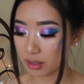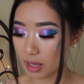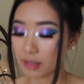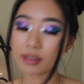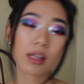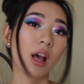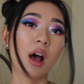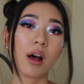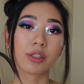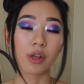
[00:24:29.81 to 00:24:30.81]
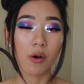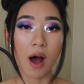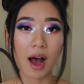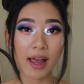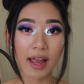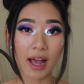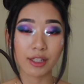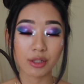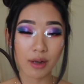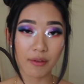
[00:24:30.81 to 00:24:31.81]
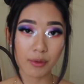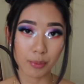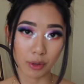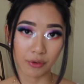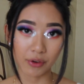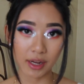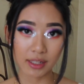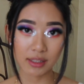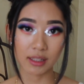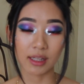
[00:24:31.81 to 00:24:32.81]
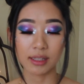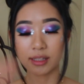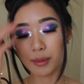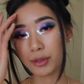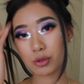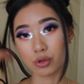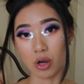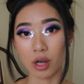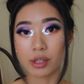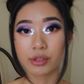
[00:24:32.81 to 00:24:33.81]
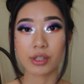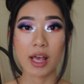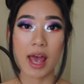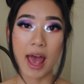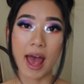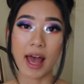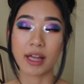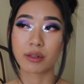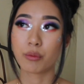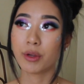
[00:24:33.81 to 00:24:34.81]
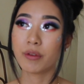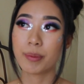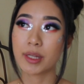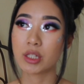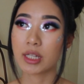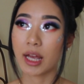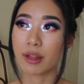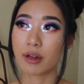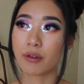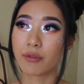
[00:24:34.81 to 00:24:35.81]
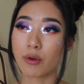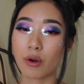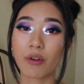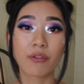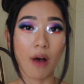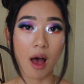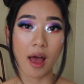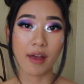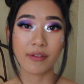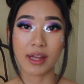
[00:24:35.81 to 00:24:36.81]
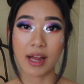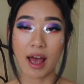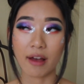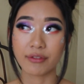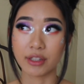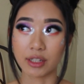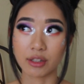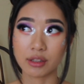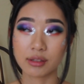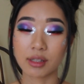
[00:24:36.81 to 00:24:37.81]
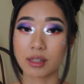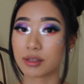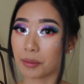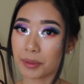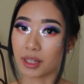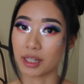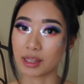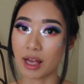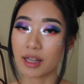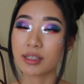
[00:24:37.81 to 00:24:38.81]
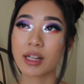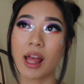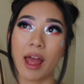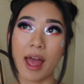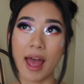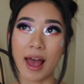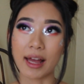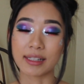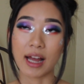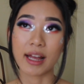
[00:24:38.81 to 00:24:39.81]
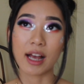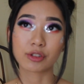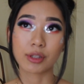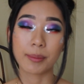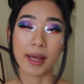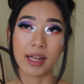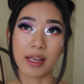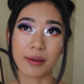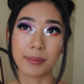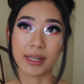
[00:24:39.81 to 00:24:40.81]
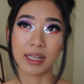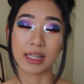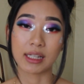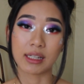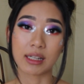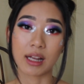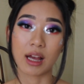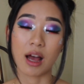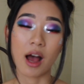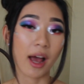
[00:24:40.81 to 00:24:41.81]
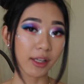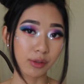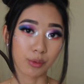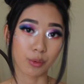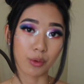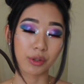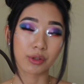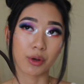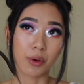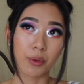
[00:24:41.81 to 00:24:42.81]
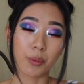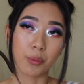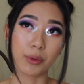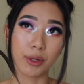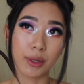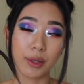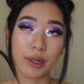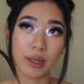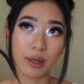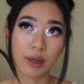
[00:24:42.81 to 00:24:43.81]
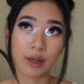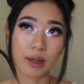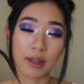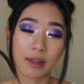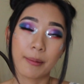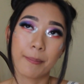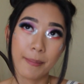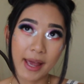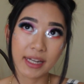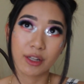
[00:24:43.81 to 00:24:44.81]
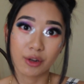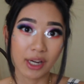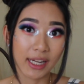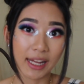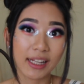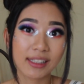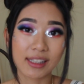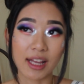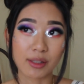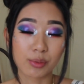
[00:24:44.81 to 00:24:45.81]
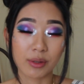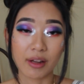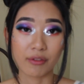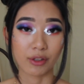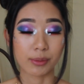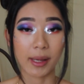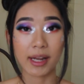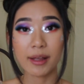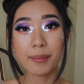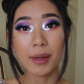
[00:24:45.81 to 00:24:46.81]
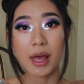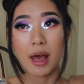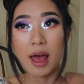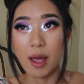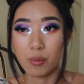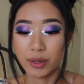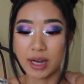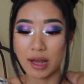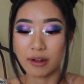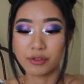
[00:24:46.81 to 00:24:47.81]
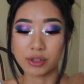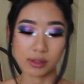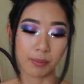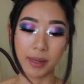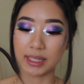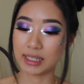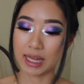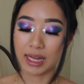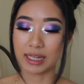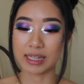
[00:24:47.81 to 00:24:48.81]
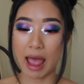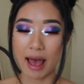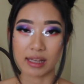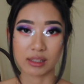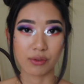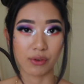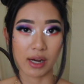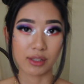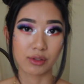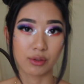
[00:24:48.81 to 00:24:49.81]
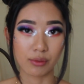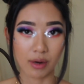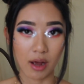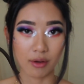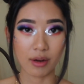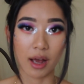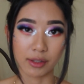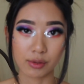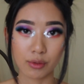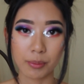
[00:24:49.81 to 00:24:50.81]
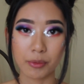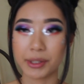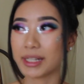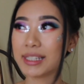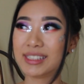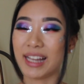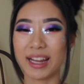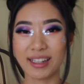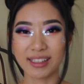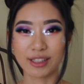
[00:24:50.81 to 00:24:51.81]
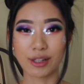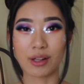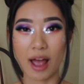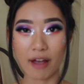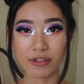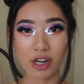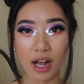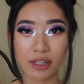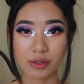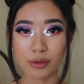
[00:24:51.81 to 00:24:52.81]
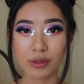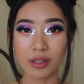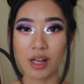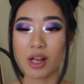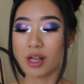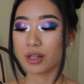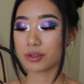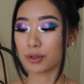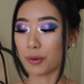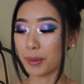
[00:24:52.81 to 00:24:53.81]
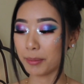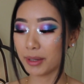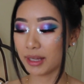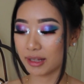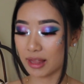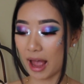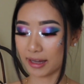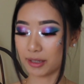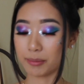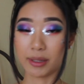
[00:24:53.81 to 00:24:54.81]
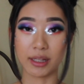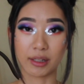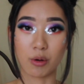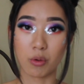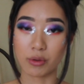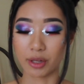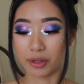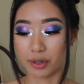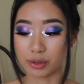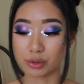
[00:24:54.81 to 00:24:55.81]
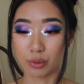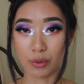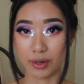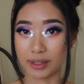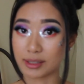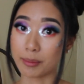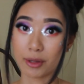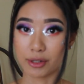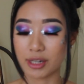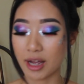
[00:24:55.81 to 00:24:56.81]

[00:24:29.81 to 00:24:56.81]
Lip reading: yes. So I do have a boyfriend. His name is Josh. And we've been together for 5.5 years, something like that. And I actually met him in high school, so we met in grade 8. That's when I first met him, and we kind of just maintained as friends throughout high school, but we didn't date until after high school. So maybe that can be like a whole nother story some other